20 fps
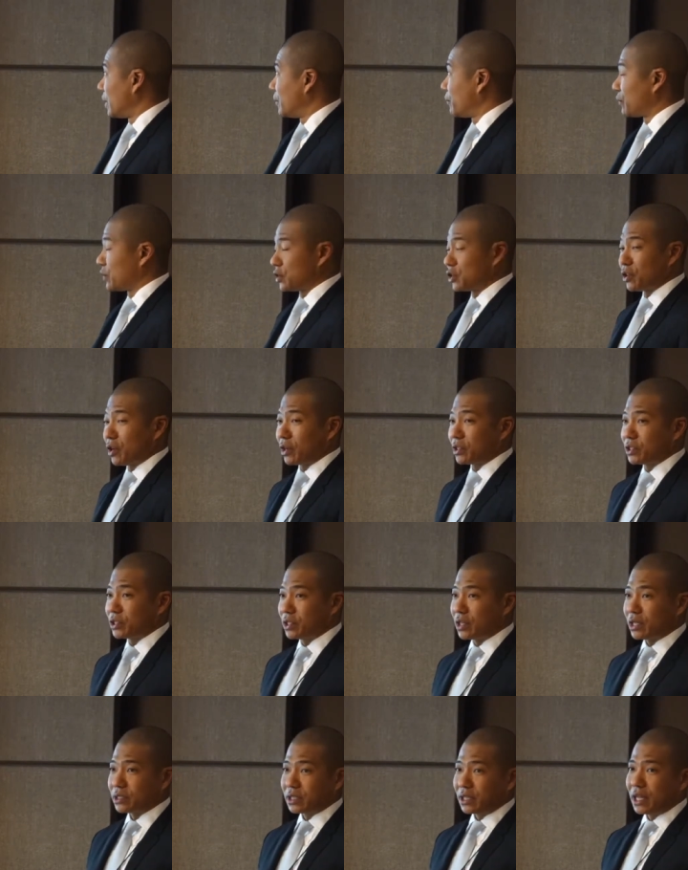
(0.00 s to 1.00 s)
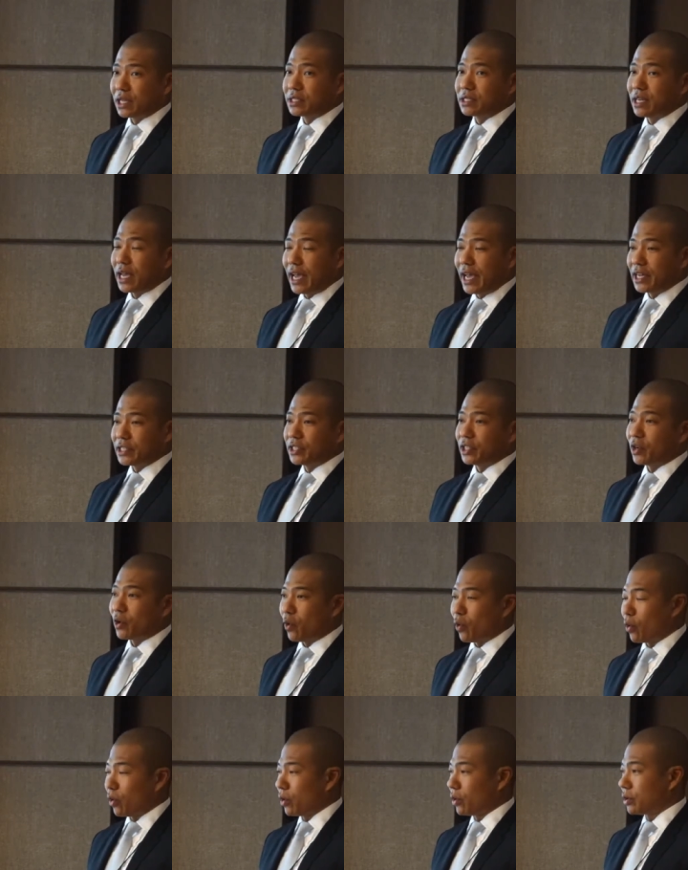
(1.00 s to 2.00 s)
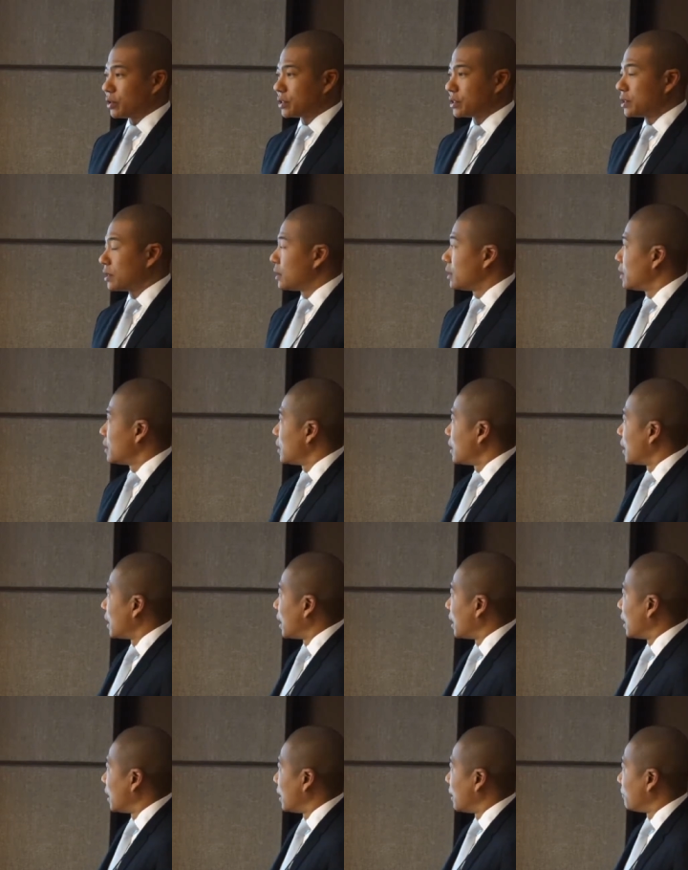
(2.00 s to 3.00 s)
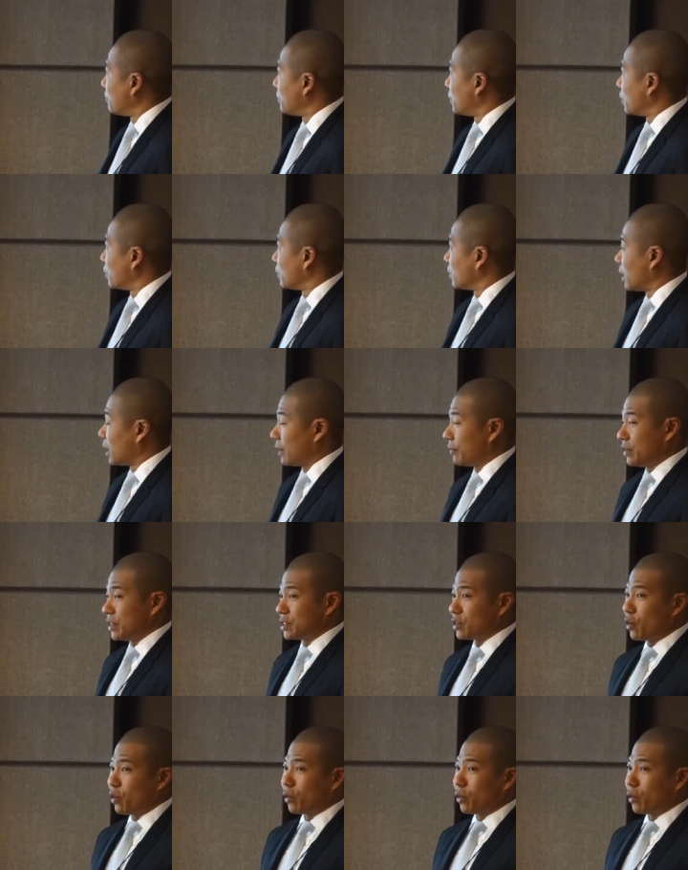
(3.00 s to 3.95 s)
infrastructure has led to aging cores. A lot of this